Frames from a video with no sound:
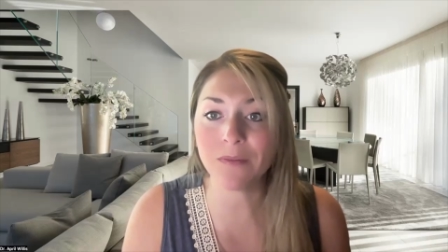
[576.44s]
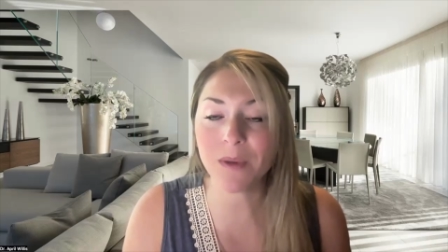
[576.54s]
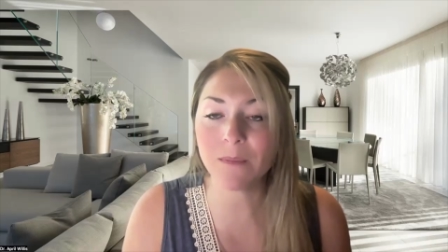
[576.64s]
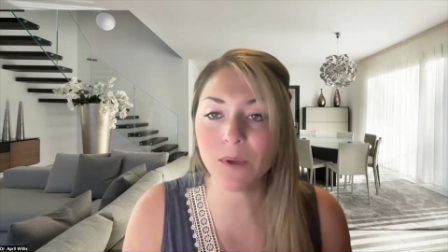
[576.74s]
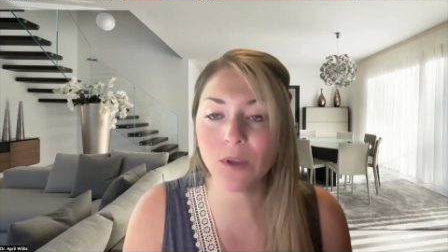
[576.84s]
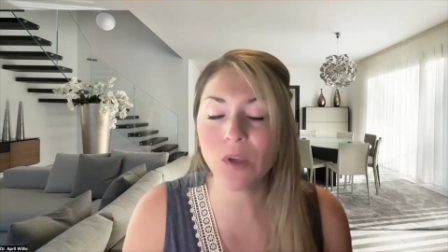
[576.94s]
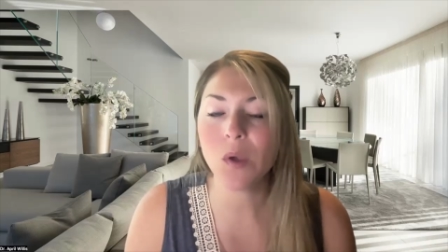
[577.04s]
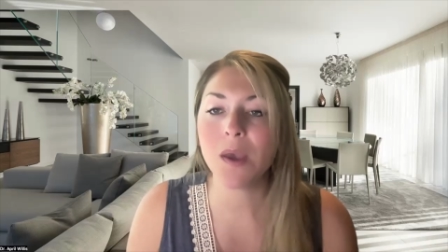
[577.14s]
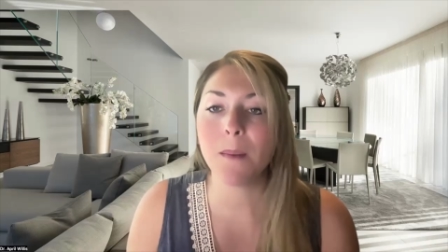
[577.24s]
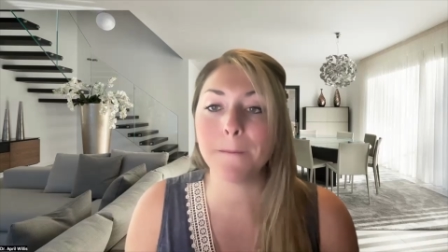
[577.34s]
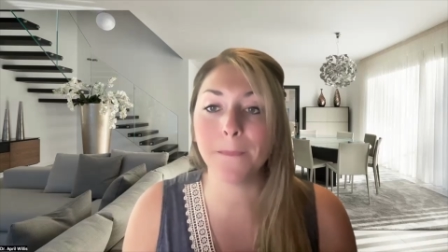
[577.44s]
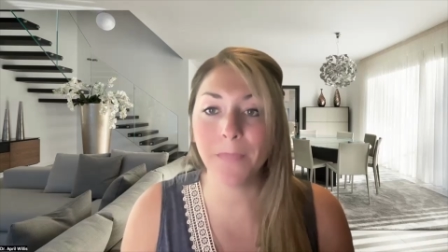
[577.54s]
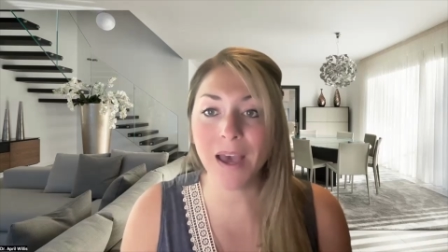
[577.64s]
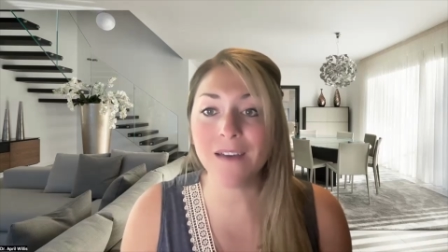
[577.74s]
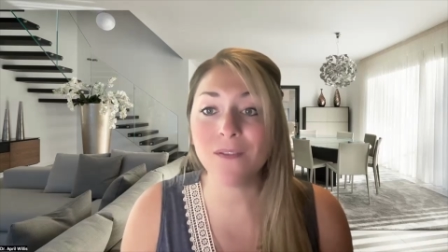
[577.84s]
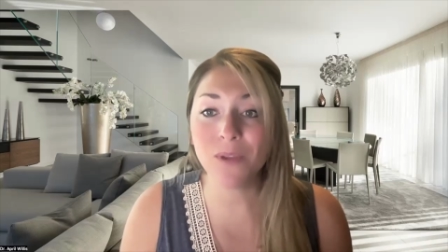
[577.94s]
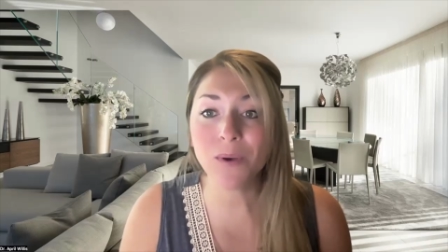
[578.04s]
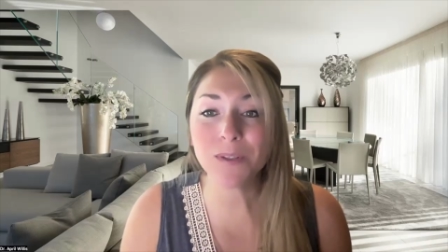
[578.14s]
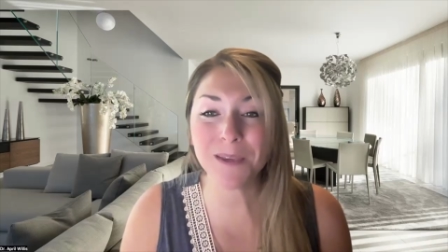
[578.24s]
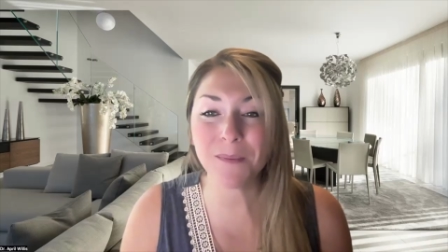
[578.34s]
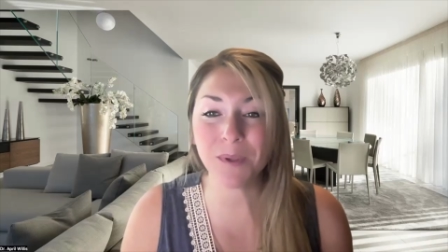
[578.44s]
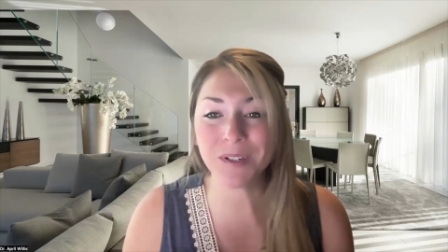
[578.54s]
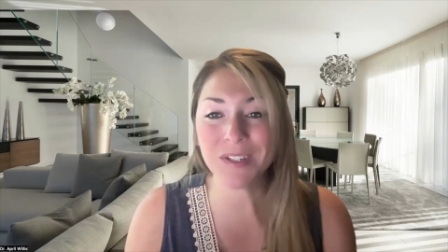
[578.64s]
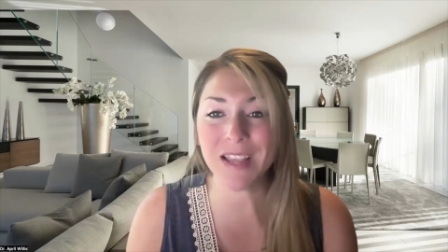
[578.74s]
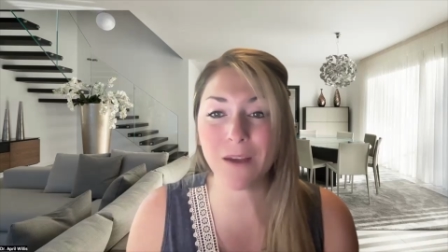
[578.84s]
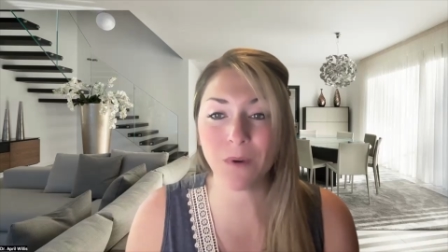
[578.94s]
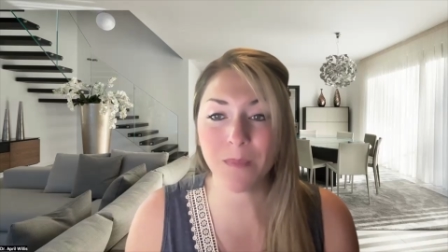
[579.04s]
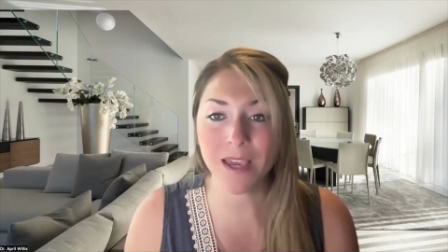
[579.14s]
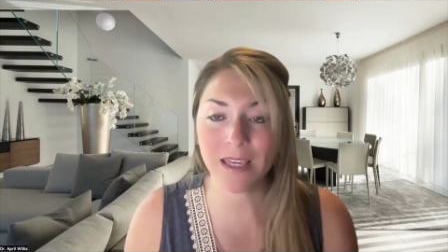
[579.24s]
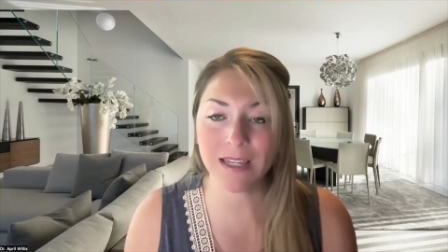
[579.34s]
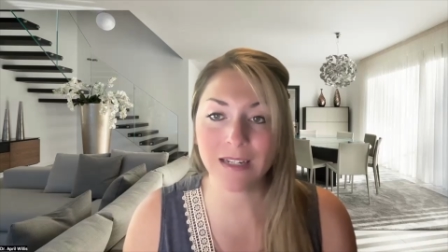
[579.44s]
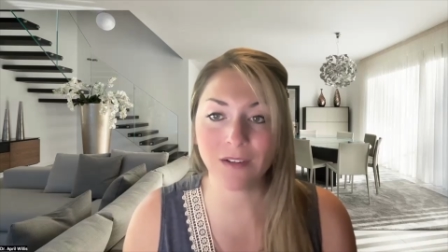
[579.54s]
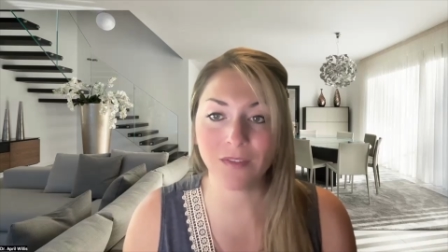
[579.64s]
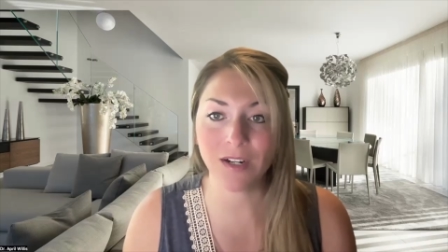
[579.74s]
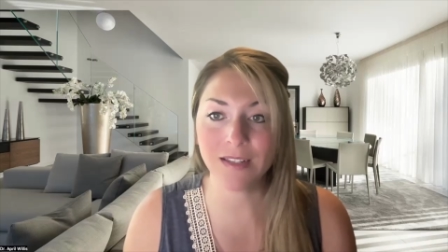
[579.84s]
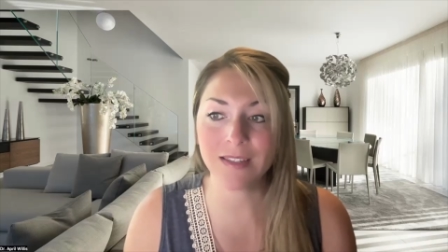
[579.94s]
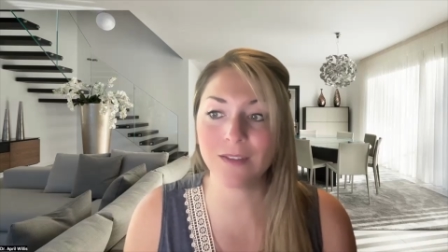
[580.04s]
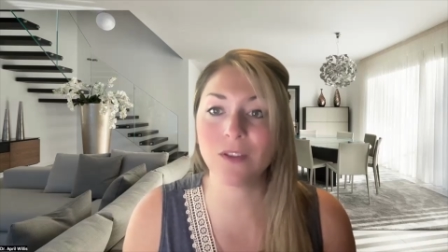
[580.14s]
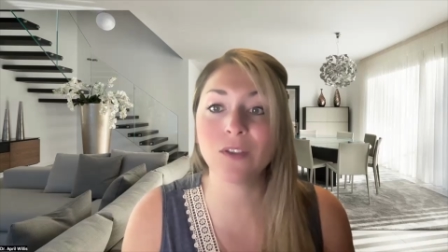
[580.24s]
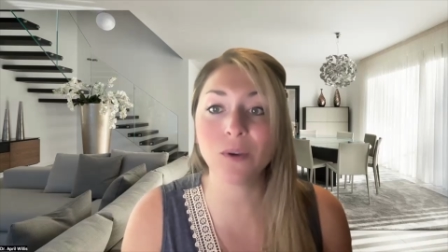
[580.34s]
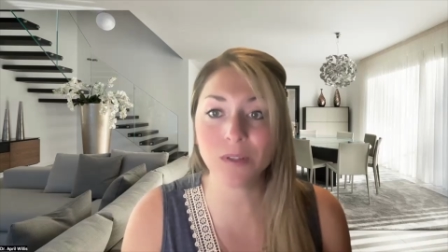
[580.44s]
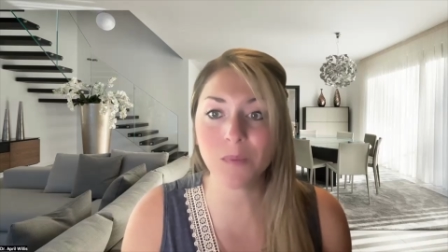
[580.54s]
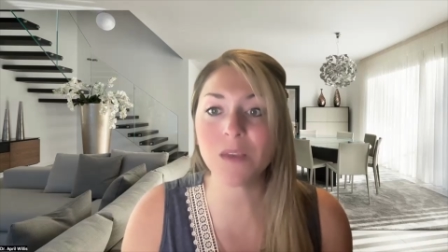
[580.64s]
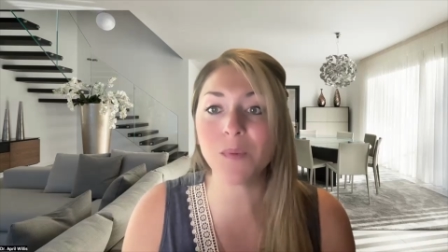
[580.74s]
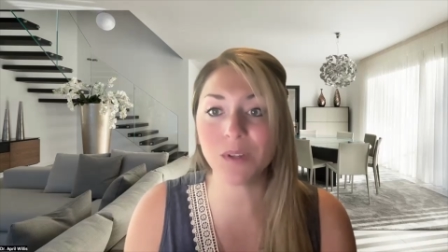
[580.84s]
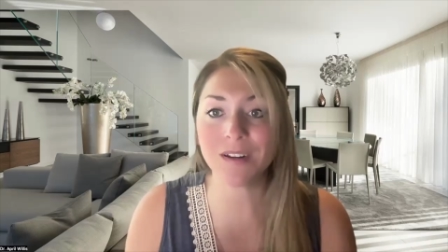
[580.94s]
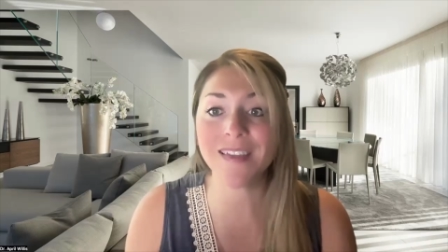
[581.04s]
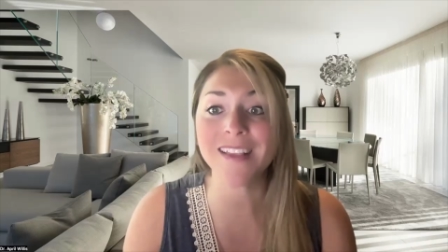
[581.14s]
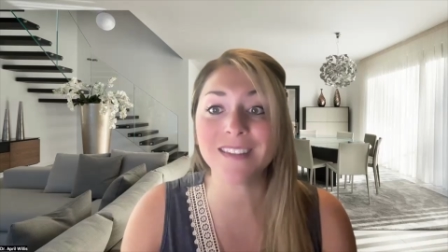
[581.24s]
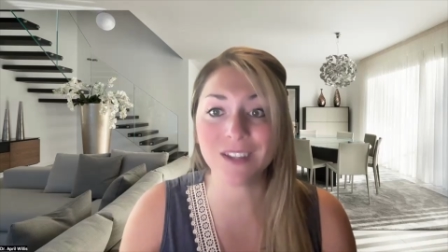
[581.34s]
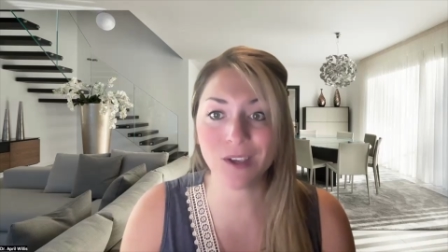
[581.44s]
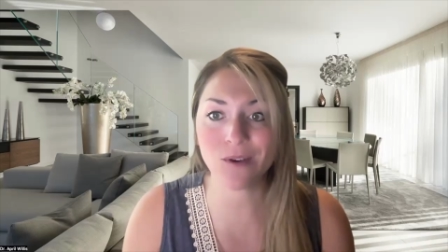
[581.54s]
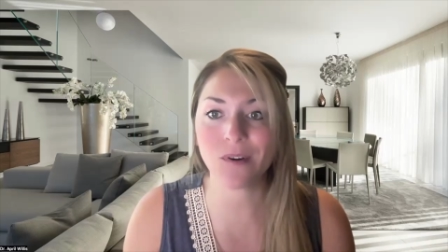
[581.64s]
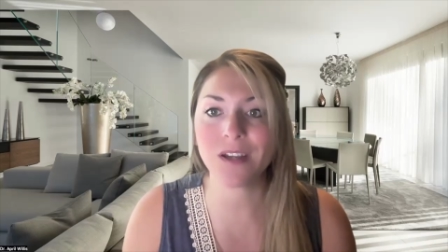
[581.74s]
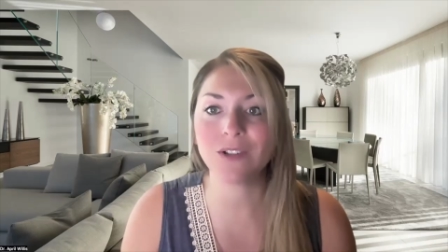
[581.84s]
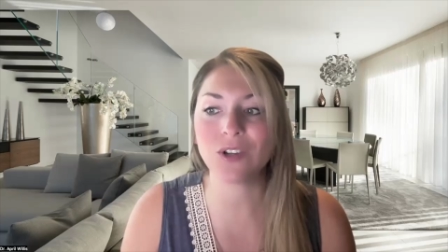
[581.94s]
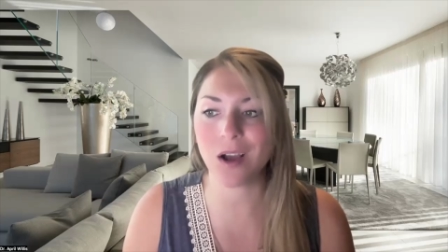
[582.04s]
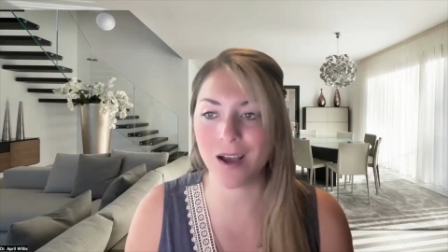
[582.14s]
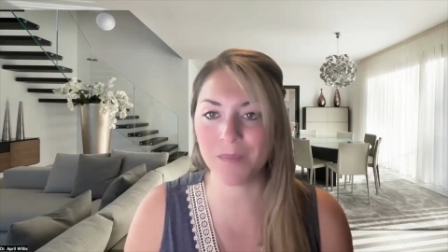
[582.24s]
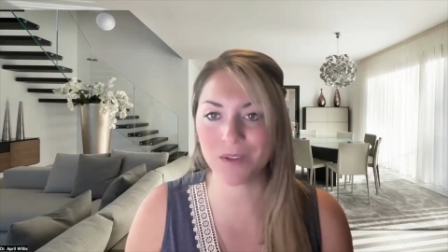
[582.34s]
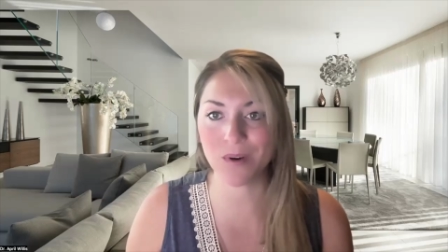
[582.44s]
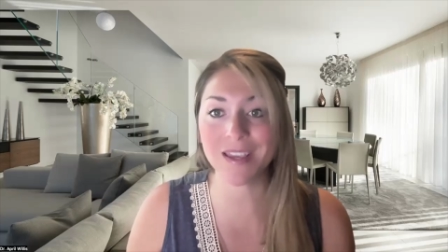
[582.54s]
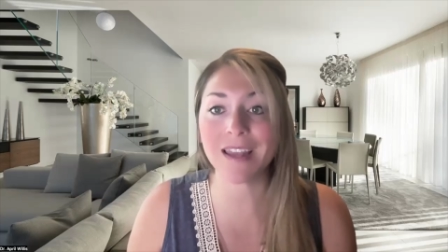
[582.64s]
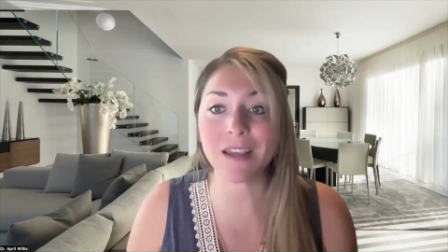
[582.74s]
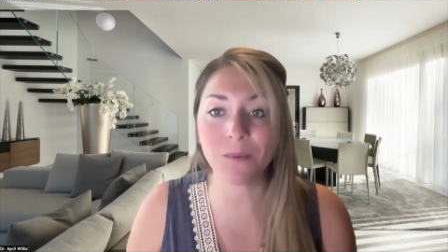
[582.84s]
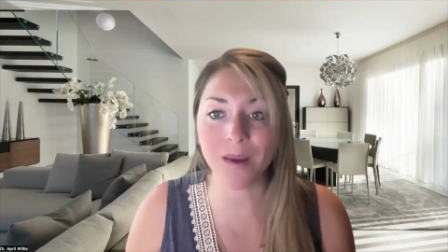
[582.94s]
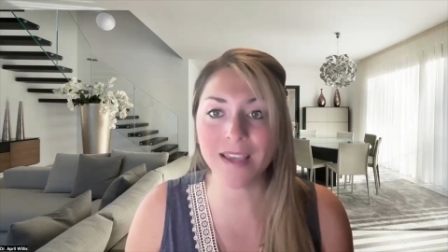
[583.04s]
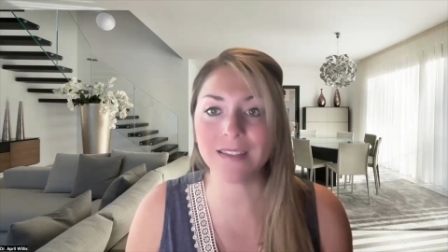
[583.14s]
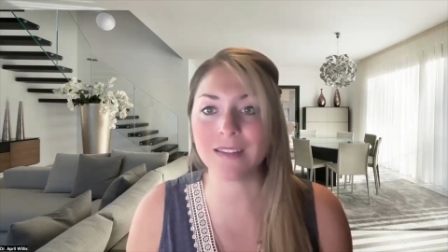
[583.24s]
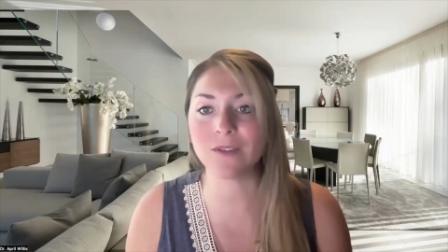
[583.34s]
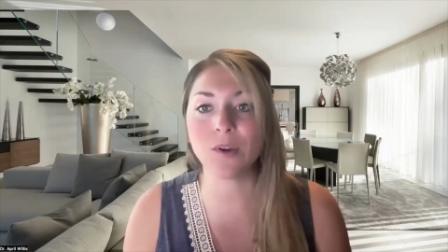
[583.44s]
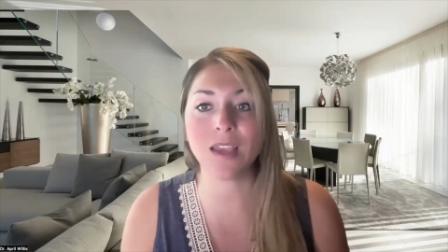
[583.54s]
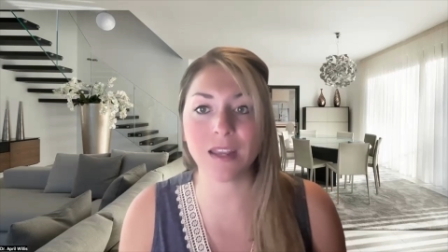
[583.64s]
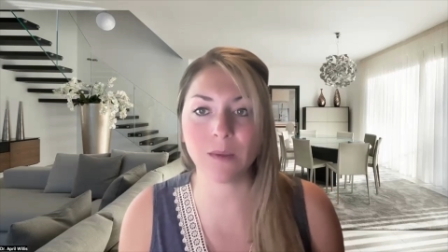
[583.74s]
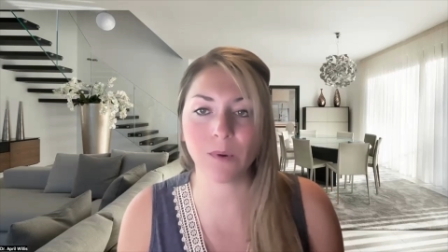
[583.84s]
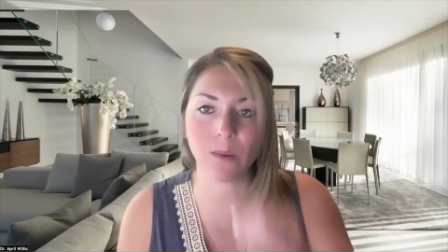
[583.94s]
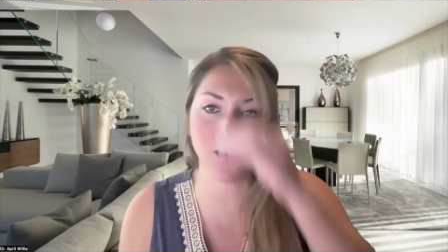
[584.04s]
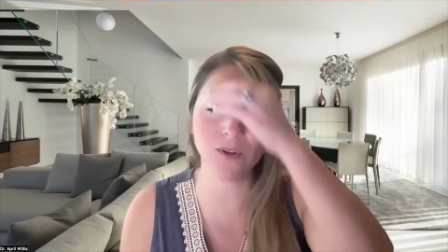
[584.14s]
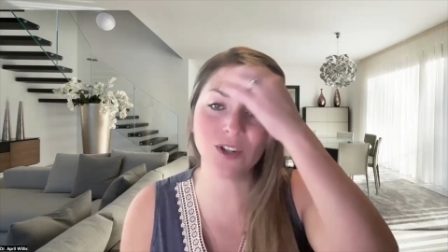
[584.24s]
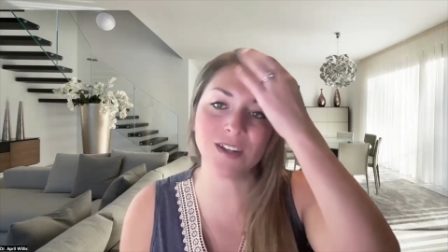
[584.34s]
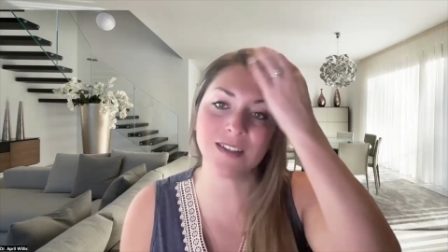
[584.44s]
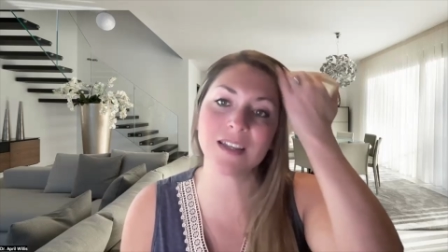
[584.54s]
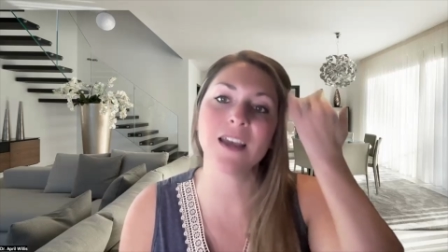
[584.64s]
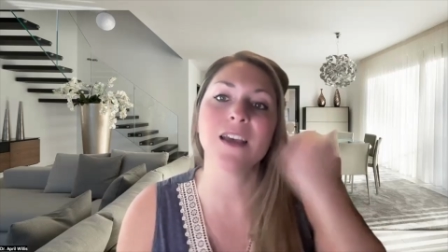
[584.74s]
people, but those people are saying we're making a difference. Those people are then securing jobs or getting raises or getting promotions.